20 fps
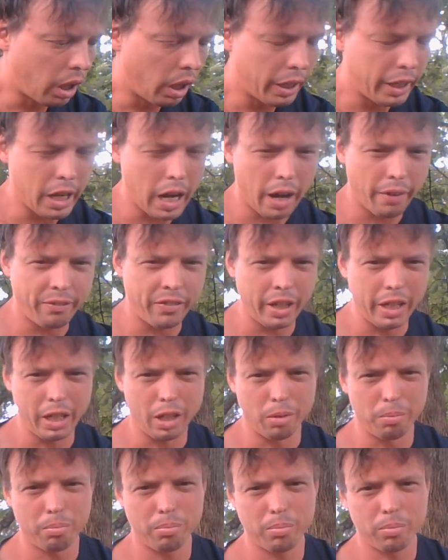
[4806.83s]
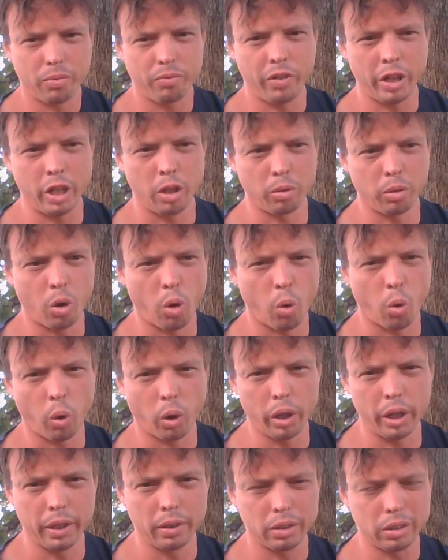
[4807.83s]
Yeah, I feed them. Feed them corn
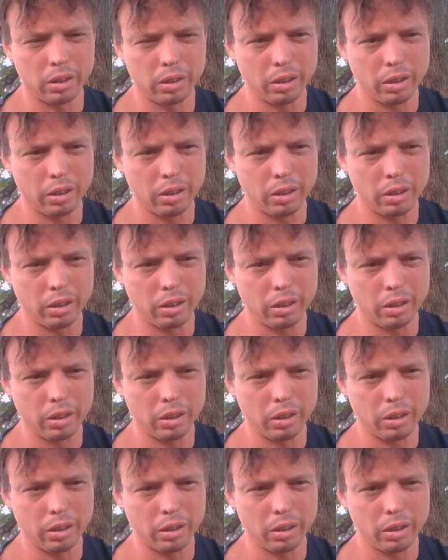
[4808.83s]
and